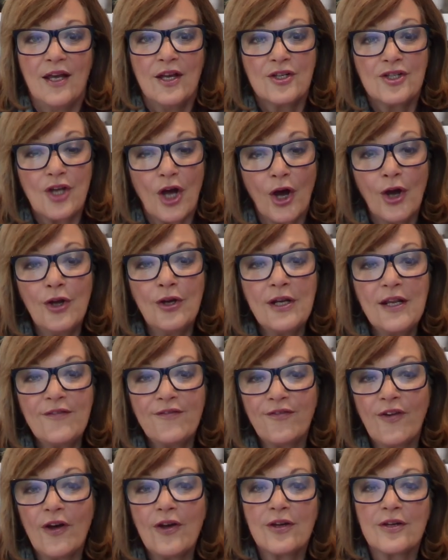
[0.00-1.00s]
to only
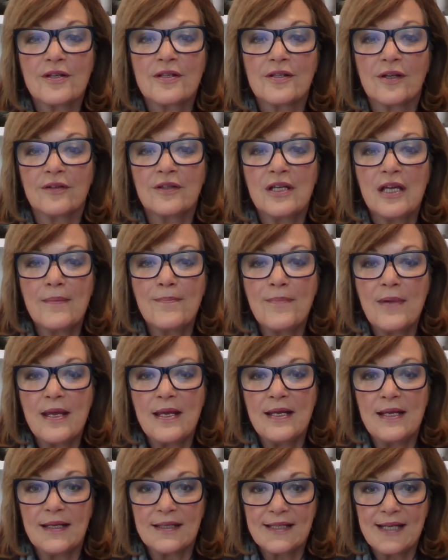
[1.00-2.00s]
focus on the
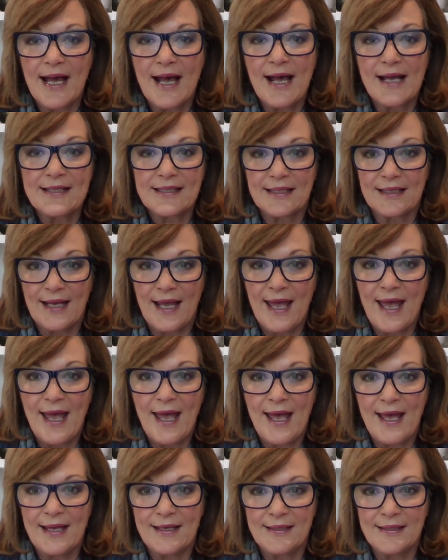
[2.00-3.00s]
immediate task at
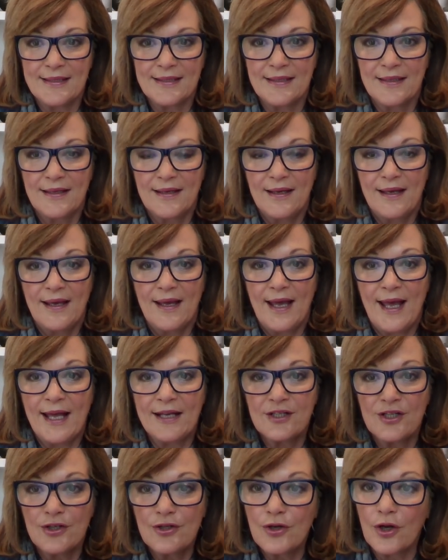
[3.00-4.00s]
hand,
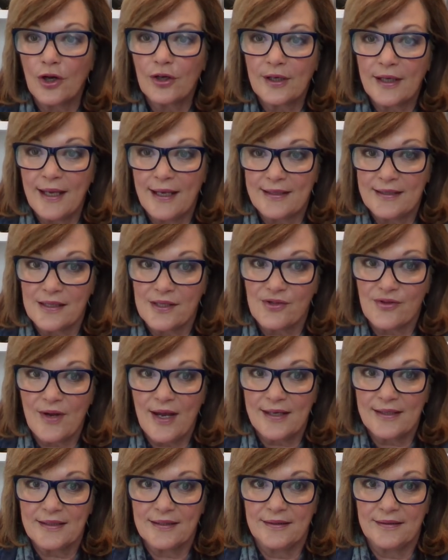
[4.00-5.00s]
and to not get
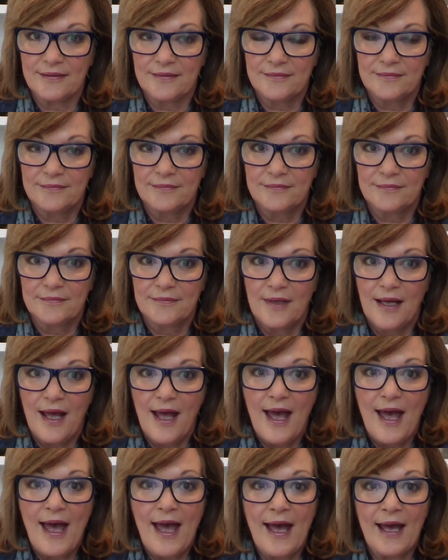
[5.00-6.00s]
distracted.
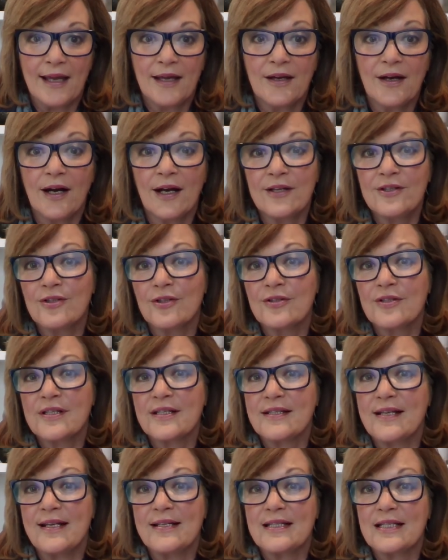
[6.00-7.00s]
Our guide dogs
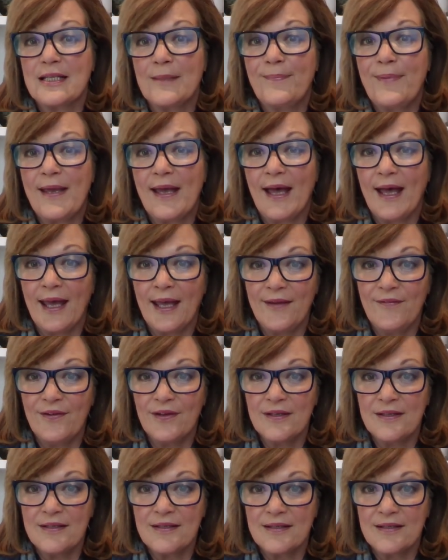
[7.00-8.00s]
sense the
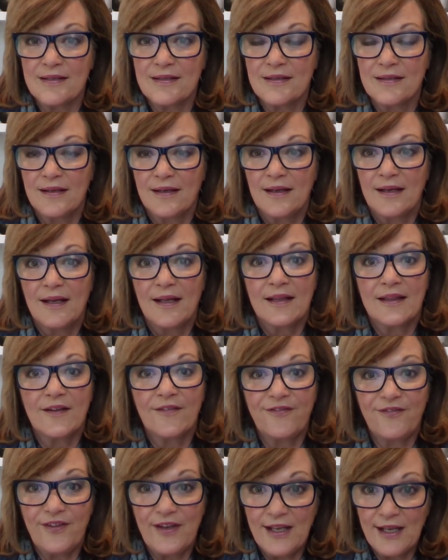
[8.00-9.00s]
behaviours, the
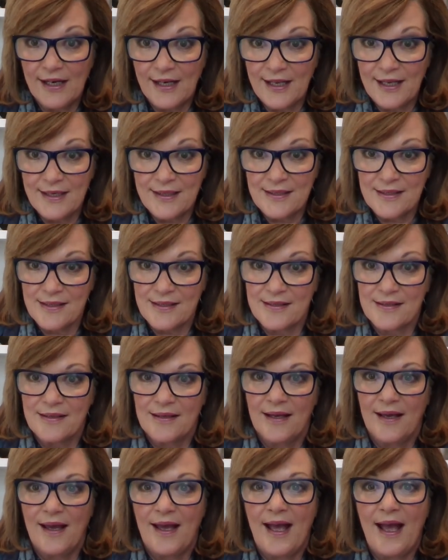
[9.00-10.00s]
feelings,
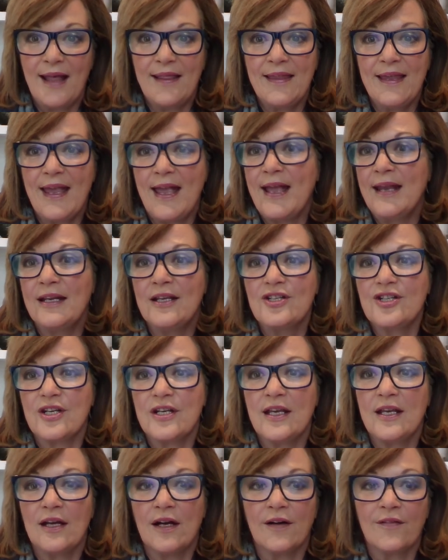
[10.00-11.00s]
and the
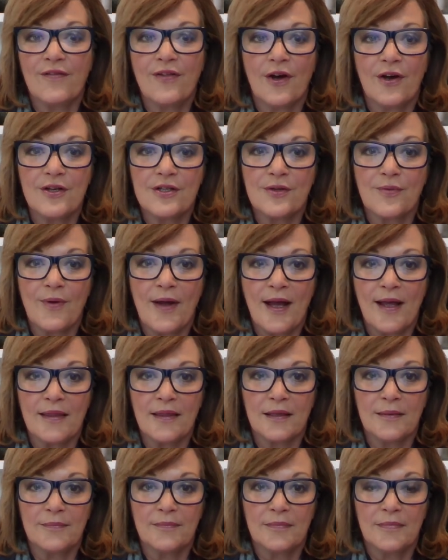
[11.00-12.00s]
energy of those around
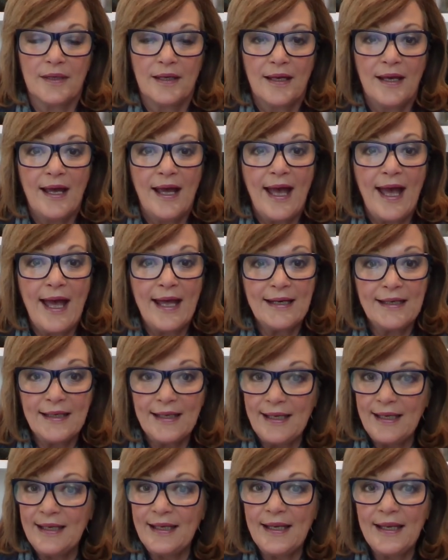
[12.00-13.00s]
them, and
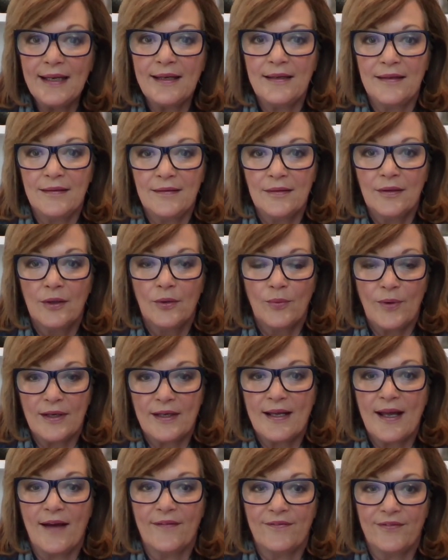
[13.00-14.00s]
lean in when
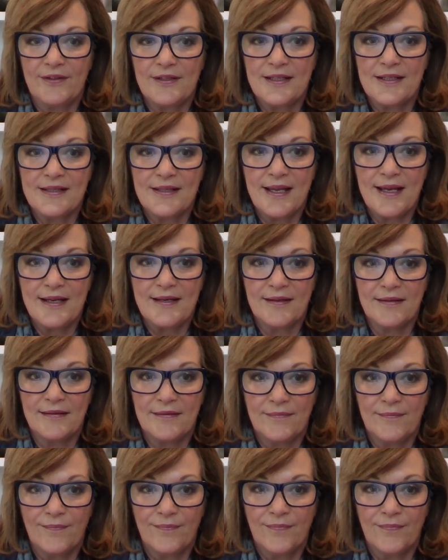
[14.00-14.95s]
comfort is needed.